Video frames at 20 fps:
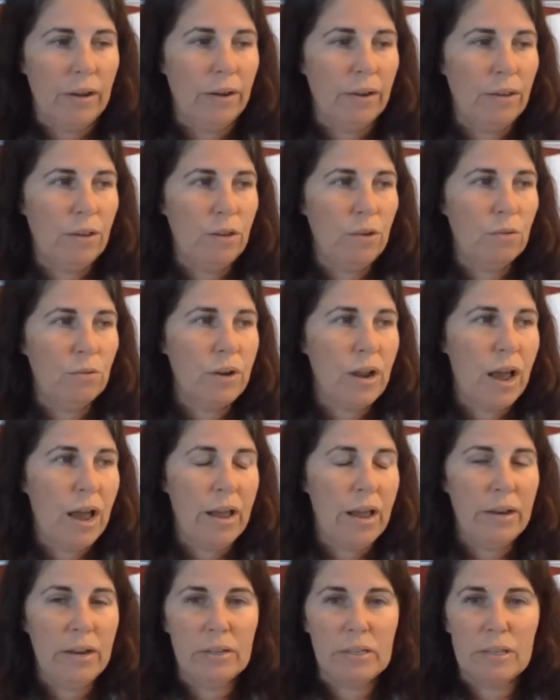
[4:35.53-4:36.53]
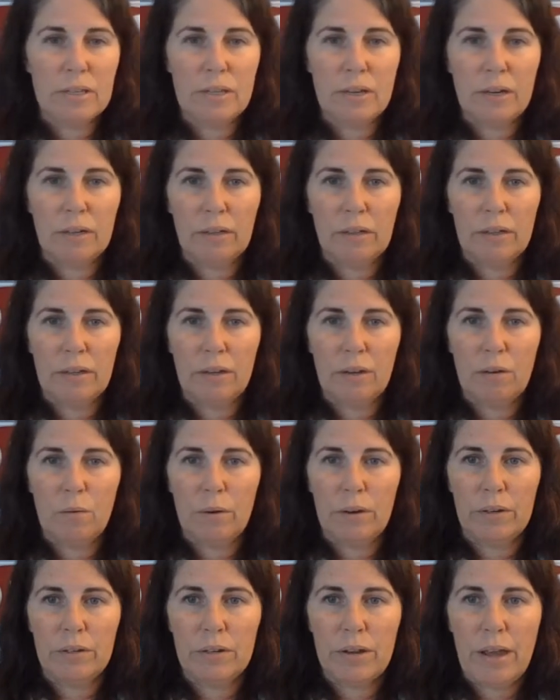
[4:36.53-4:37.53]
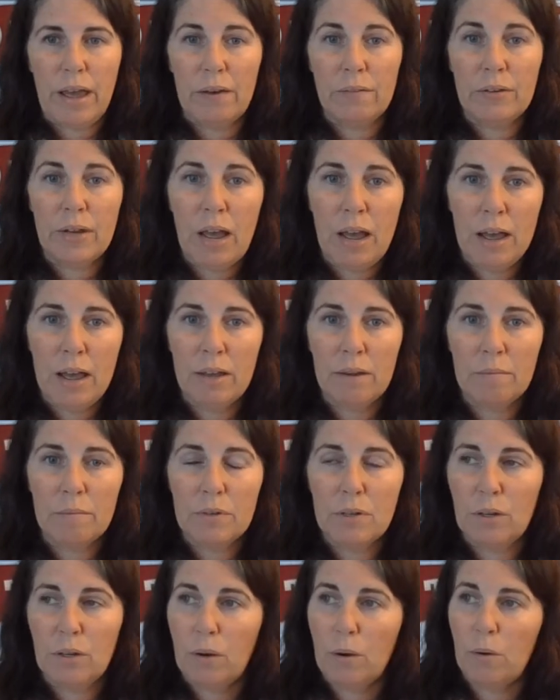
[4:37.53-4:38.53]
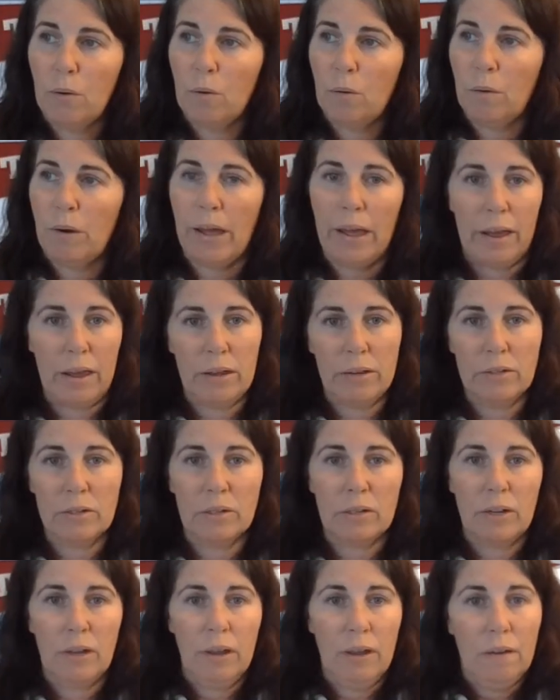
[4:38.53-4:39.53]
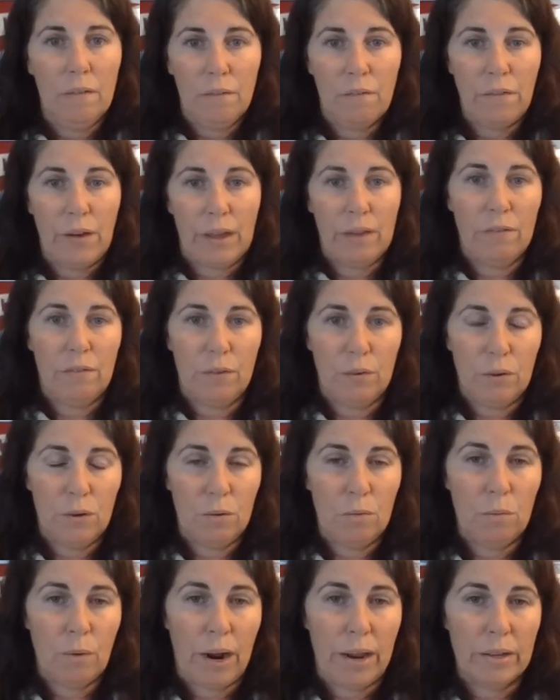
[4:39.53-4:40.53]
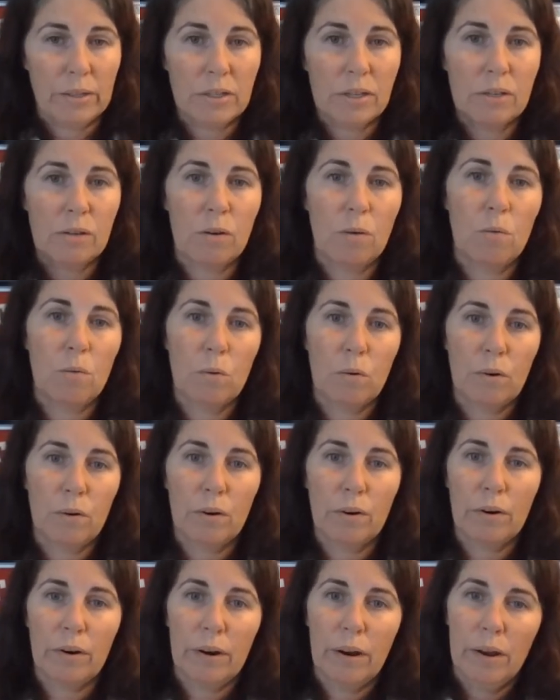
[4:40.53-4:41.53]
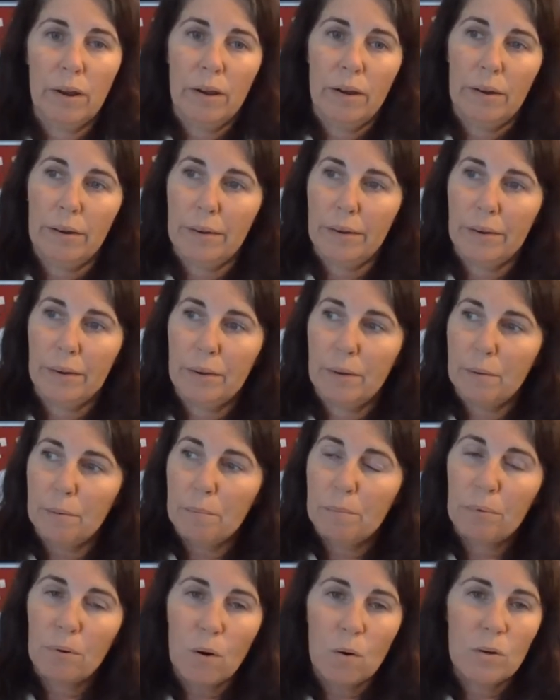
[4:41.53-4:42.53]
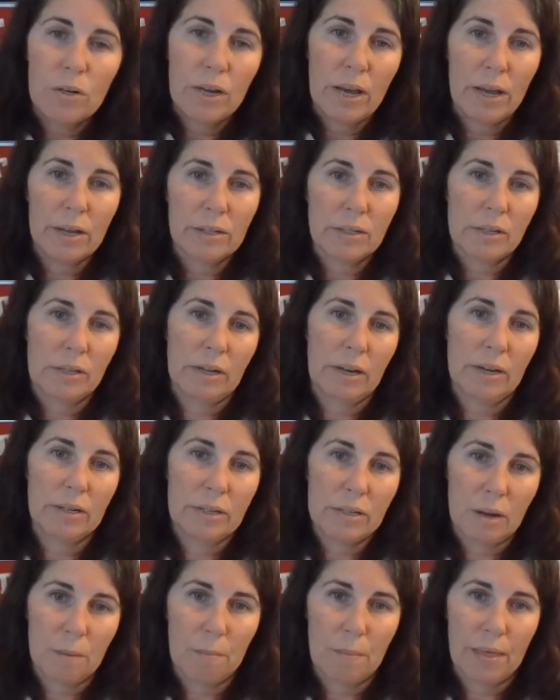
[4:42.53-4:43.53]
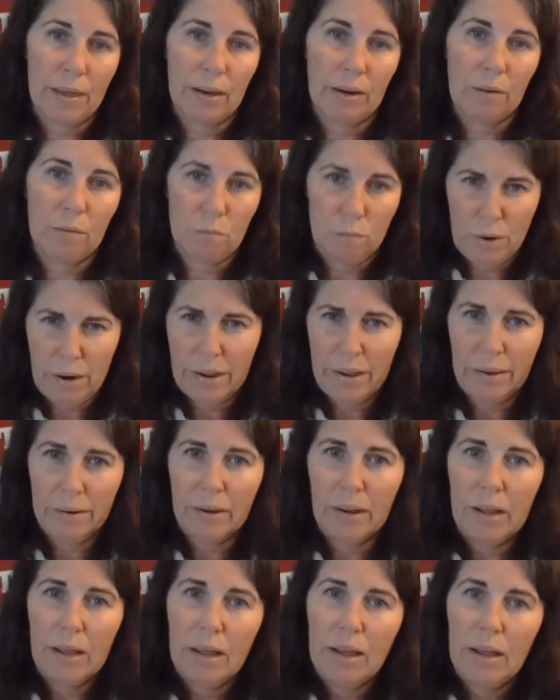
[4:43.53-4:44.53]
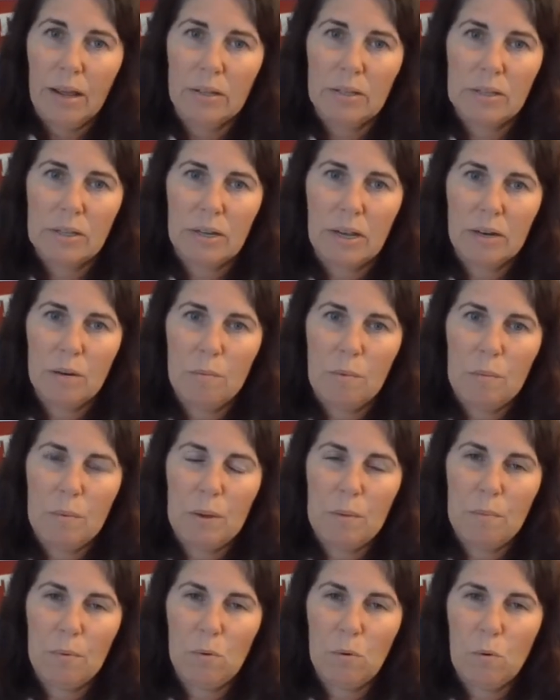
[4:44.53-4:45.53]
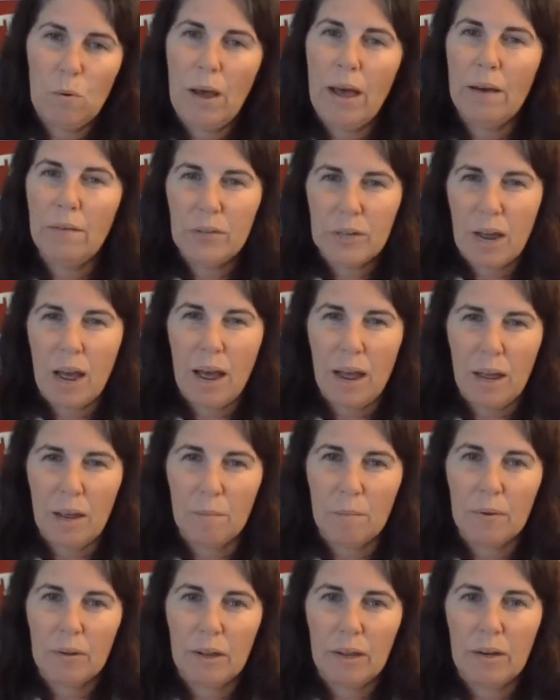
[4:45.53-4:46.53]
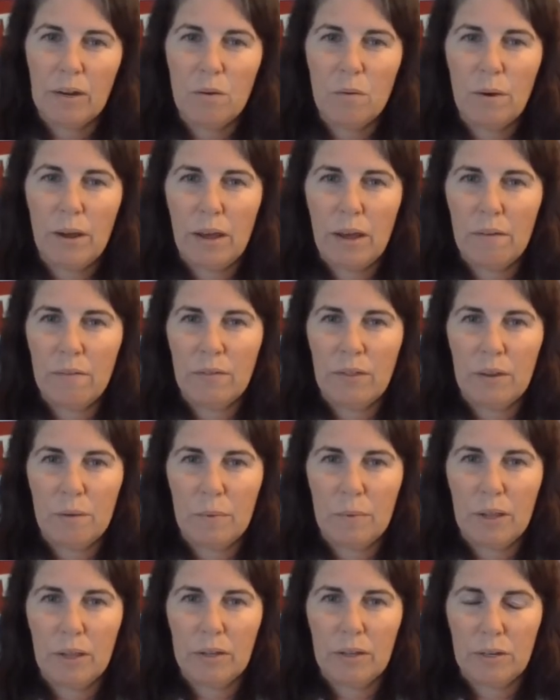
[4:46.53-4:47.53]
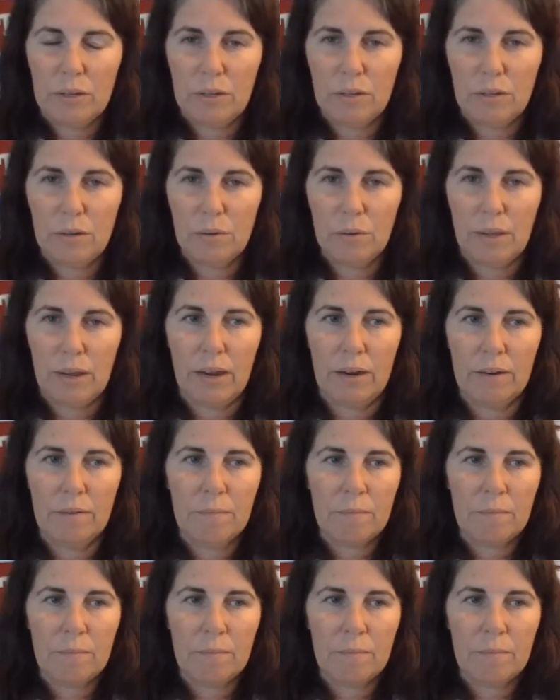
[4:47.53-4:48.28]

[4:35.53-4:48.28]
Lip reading: you're not necessarily going to have time to go and fight for your rights or protest at something, right? It's going to be people who have time and who have the ability to do that.